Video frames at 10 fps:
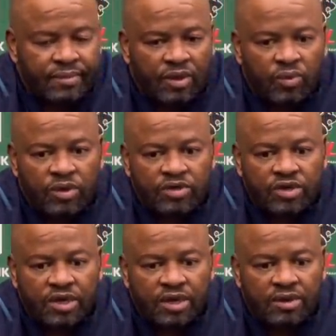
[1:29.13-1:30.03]
which
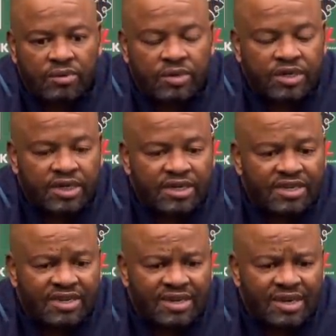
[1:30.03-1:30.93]
we
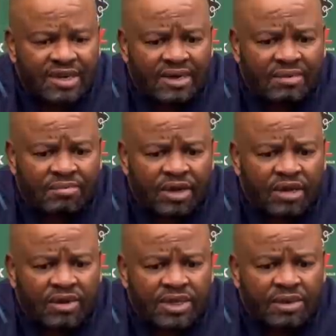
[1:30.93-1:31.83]
did. But
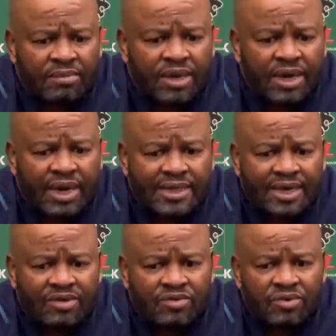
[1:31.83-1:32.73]
there were some areas
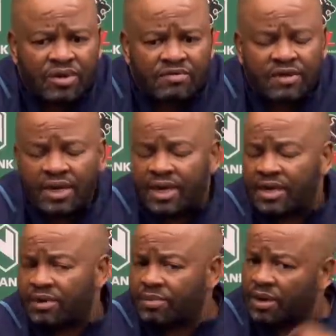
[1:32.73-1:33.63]
that we were very
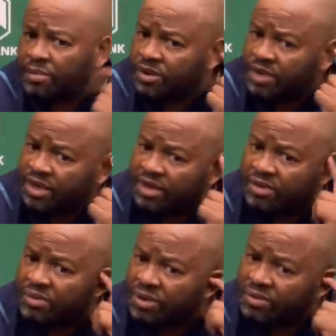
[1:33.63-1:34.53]
unhappy about. I
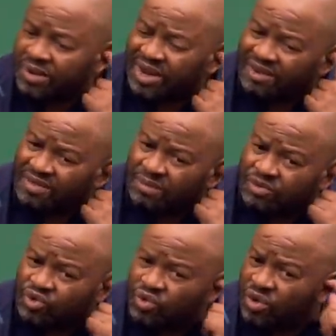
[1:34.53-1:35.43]
think we gave them
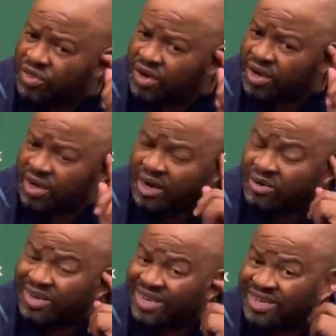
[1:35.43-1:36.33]
two or three
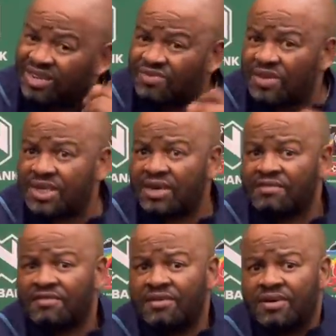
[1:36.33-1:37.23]
counter attacks first
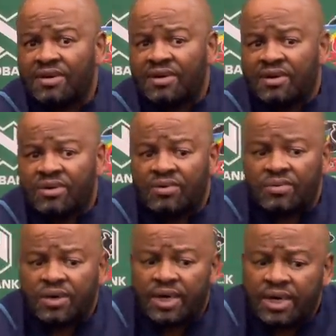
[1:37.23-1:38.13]
half,
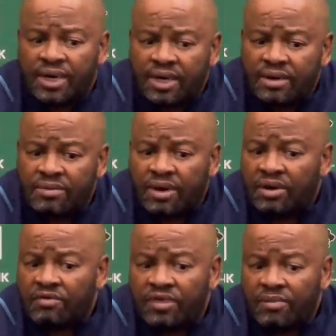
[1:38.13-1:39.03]
where
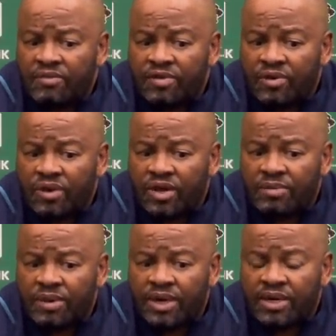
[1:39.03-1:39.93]
one of them, if the
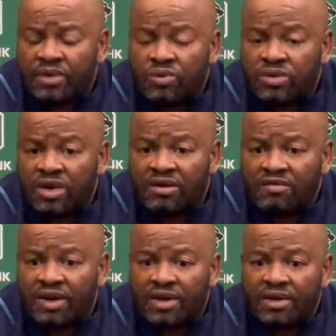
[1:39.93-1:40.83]
goalkeeper had a good
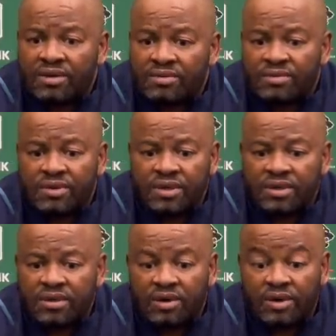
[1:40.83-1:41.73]
delivery,
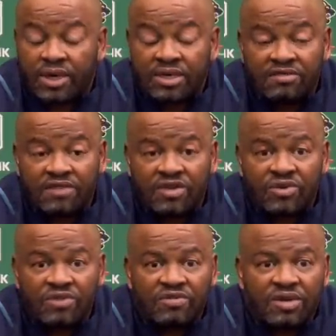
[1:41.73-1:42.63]
our rest
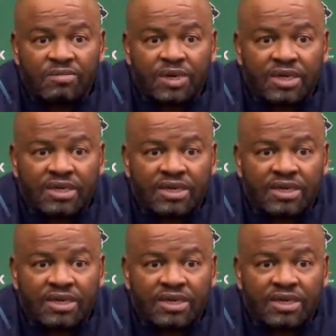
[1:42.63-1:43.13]
defense was very bad.